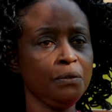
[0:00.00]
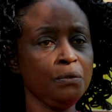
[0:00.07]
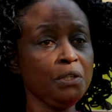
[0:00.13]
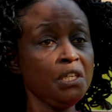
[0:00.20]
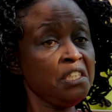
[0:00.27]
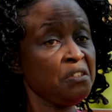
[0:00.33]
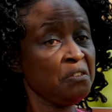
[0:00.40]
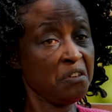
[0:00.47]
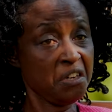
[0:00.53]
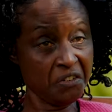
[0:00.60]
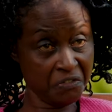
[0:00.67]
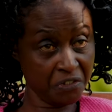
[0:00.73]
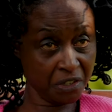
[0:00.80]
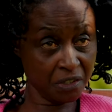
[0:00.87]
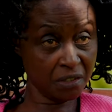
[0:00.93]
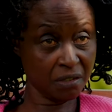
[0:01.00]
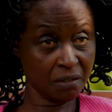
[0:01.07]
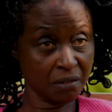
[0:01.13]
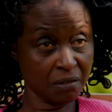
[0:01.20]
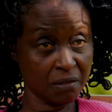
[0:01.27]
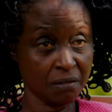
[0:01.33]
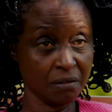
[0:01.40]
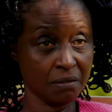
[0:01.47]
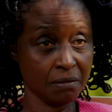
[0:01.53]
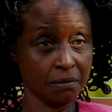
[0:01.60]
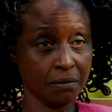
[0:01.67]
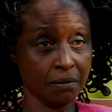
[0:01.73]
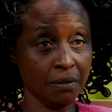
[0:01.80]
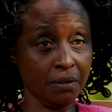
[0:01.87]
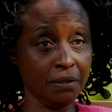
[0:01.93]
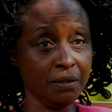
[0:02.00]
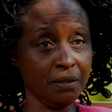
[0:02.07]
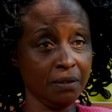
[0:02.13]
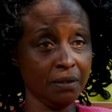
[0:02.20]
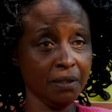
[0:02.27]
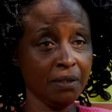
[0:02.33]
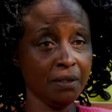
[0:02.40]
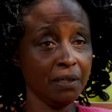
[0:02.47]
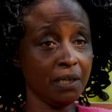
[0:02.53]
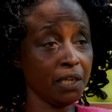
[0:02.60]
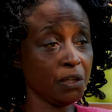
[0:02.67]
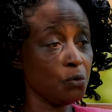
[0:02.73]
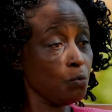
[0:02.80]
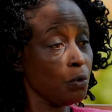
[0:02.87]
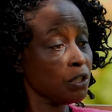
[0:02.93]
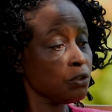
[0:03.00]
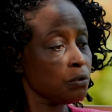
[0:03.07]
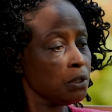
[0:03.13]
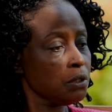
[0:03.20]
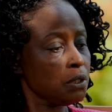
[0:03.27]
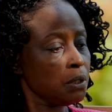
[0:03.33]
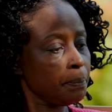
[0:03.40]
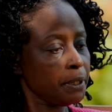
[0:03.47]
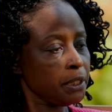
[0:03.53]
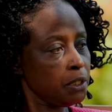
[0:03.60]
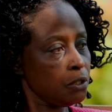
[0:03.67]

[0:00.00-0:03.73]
you get cravings, like you want to eat a